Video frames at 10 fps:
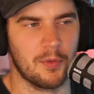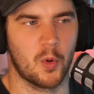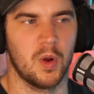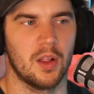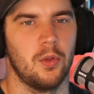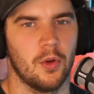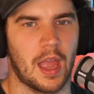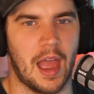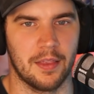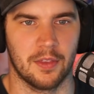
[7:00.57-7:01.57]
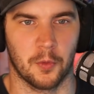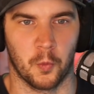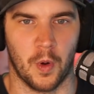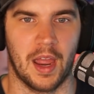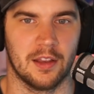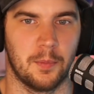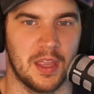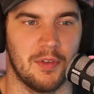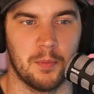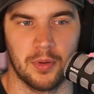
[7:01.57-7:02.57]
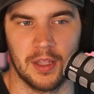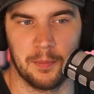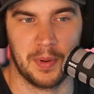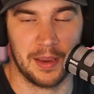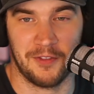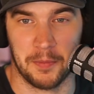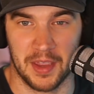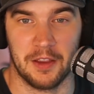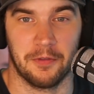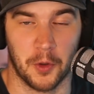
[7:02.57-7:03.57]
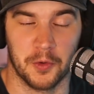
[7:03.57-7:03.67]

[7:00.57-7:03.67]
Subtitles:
a quick look at the ranked PvP flow